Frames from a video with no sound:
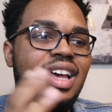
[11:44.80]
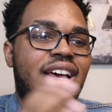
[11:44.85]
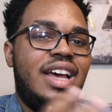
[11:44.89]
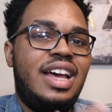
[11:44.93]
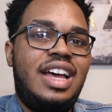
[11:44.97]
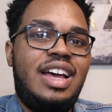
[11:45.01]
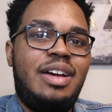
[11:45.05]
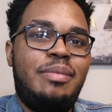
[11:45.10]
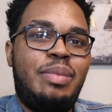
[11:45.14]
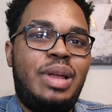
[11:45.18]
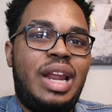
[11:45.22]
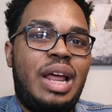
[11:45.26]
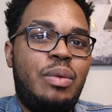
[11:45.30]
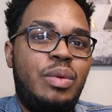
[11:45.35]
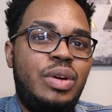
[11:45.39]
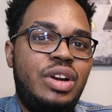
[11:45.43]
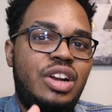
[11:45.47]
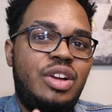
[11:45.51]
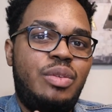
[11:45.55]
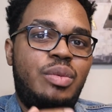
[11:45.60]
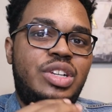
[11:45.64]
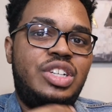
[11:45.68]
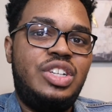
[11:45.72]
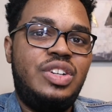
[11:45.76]
But I want
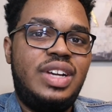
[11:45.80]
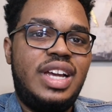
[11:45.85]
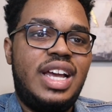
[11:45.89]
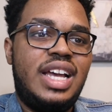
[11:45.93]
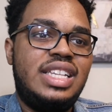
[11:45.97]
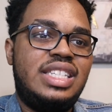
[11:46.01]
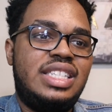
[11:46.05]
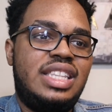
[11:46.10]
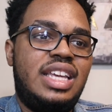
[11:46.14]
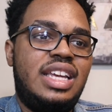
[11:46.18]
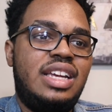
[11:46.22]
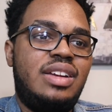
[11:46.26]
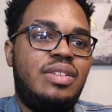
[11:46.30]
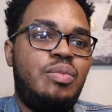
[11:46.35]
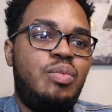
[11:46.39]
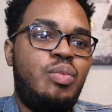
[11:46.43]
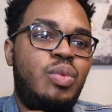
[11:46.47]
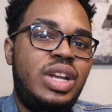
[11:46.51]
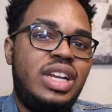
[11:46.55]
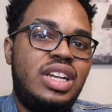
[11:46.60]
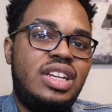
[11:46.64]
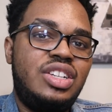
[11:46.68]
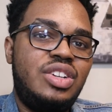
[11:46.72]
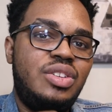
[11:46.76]
to know what you guys think.
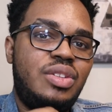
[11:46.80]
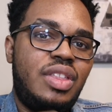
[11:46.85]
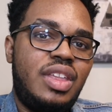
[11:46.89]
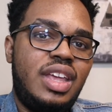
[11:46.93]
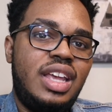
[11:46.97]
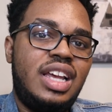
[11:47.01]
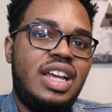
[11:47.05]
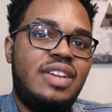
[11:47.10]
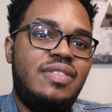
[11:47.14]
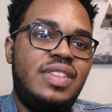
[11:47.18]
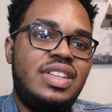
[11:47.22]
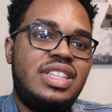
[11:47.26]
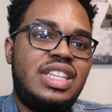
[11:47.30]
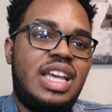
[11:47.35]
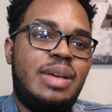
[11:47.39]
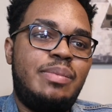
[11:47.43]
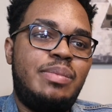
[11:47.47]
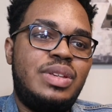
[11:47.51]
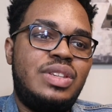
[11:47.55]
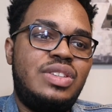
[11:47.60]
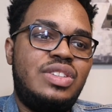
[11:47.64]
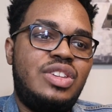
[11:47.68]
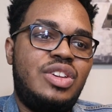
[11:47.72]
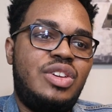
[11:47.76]
What did you think of this
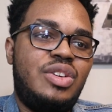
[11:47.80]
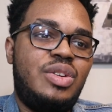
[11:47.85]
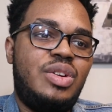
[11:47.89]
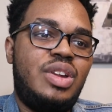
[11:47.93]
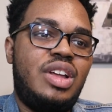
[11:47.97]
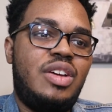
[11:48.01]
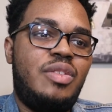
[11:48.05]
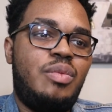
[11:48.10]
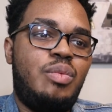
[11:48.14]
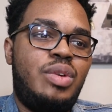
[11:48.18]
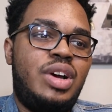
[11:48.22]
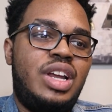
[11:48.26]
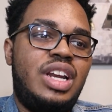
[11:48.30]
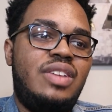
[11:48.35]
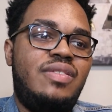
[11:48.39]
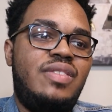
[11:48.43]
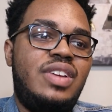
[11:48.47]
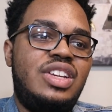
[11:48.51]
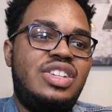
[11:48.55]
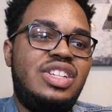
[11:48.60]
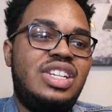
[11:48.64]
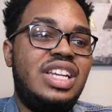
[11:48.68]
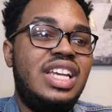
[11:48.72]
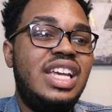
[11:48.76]
episode of
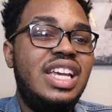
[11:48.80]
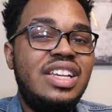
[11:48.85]
WandaVision?